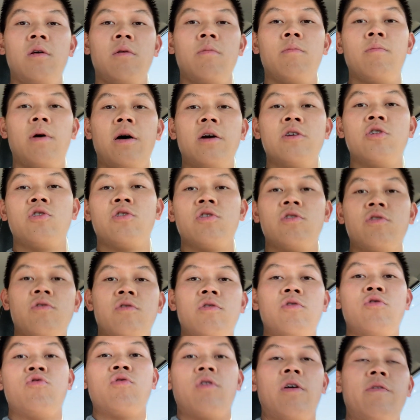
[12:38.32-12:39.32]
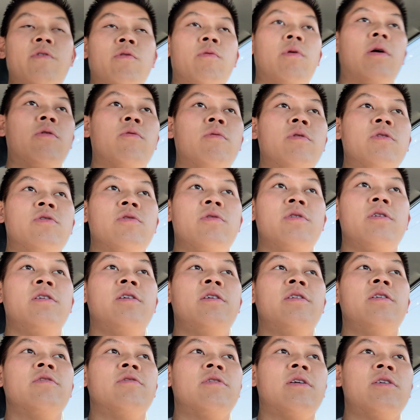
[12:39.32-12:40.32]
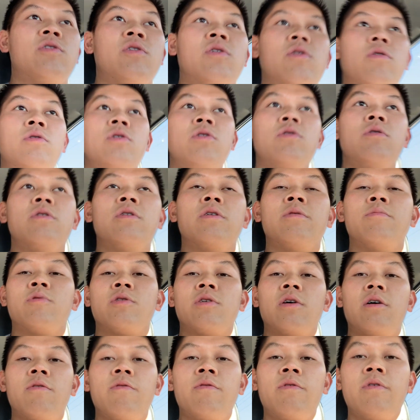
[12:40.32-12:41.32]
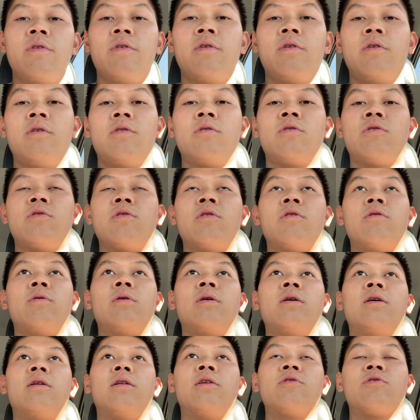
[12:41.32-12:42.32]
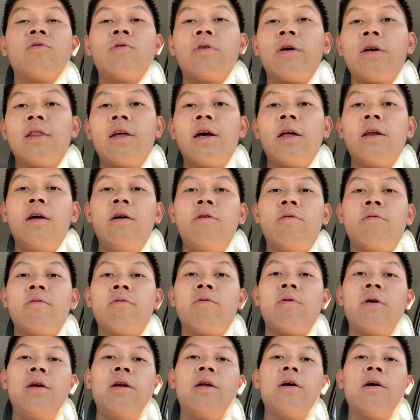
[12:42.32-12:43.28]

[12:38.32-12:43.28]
buy insurance and drive it right away so that he doesn't have to go do it himself. So let's go get that done right